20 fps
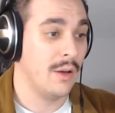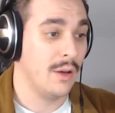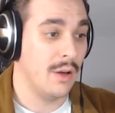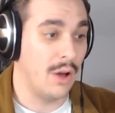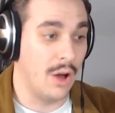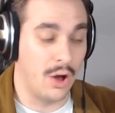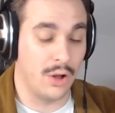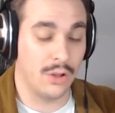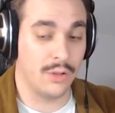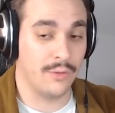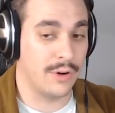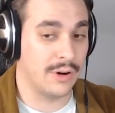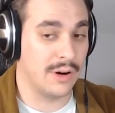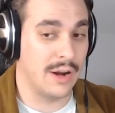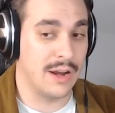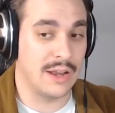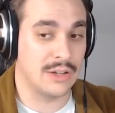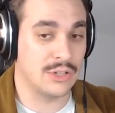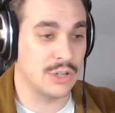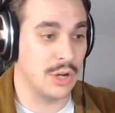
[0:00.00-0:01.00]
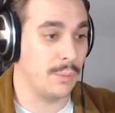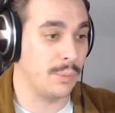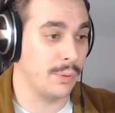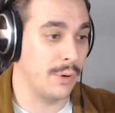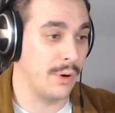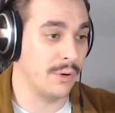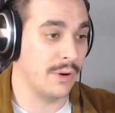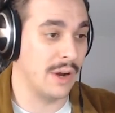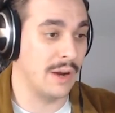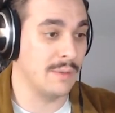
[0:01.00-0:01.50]
All of our NHL
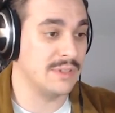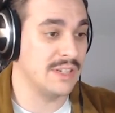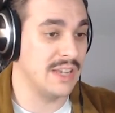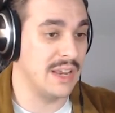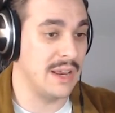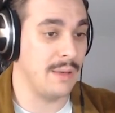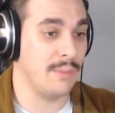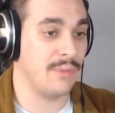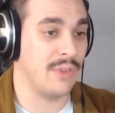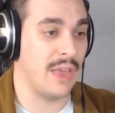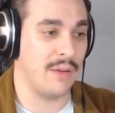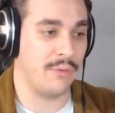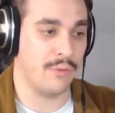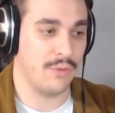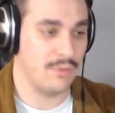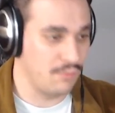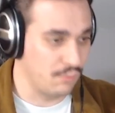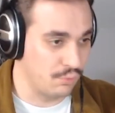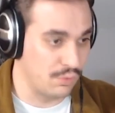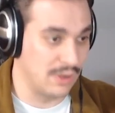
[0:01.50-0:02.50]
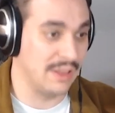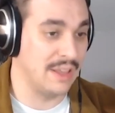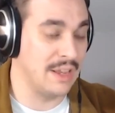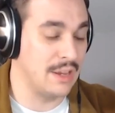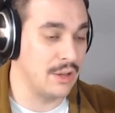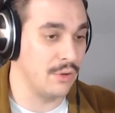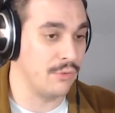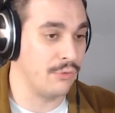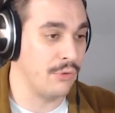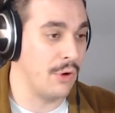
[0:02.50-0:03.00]
program teams have really
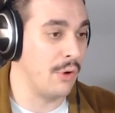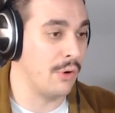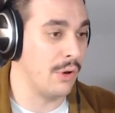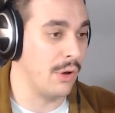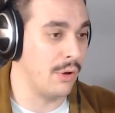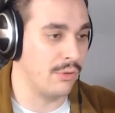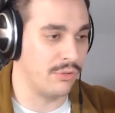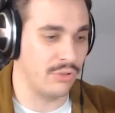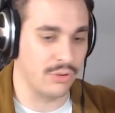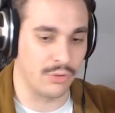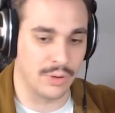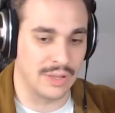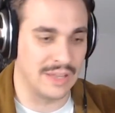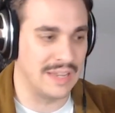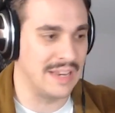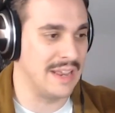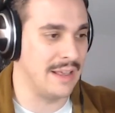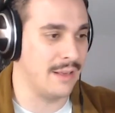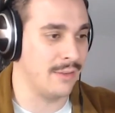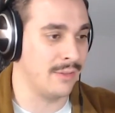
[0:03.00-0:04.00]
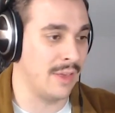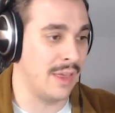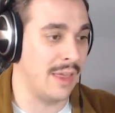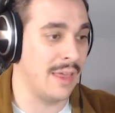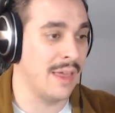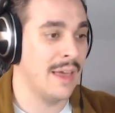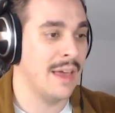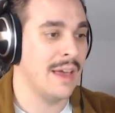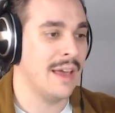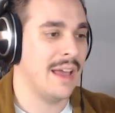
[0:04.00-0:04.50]
good photos. They're really
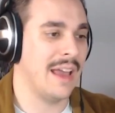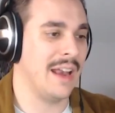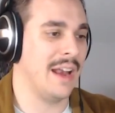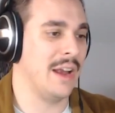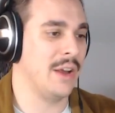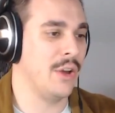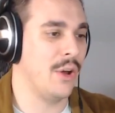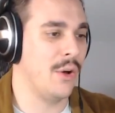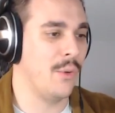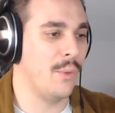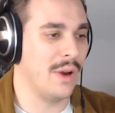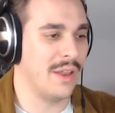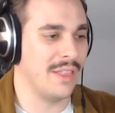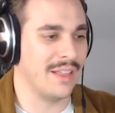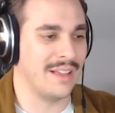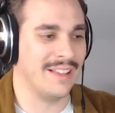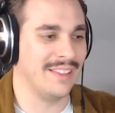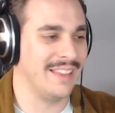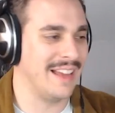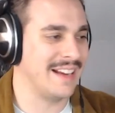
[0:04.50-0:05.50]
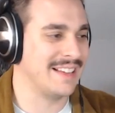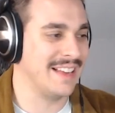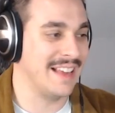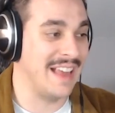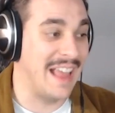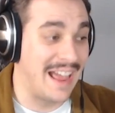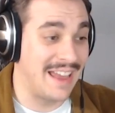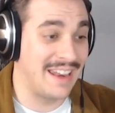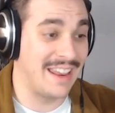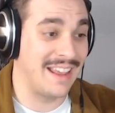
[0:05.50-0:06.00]
easy. And I know one of the collecting
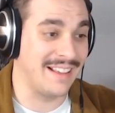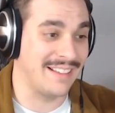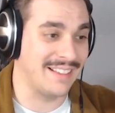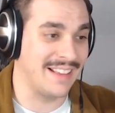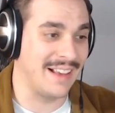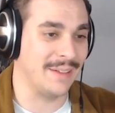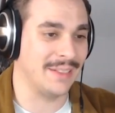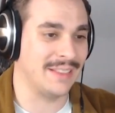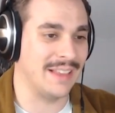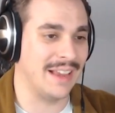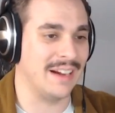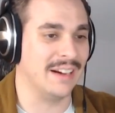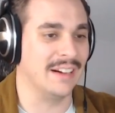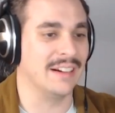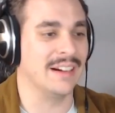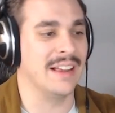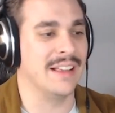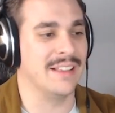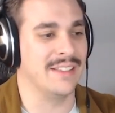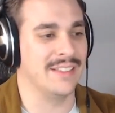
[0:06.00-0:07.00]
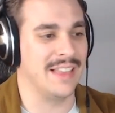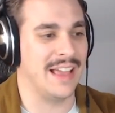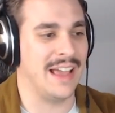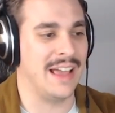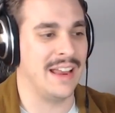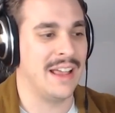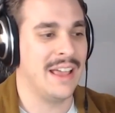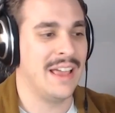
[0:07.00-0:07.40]
headaches out there is that,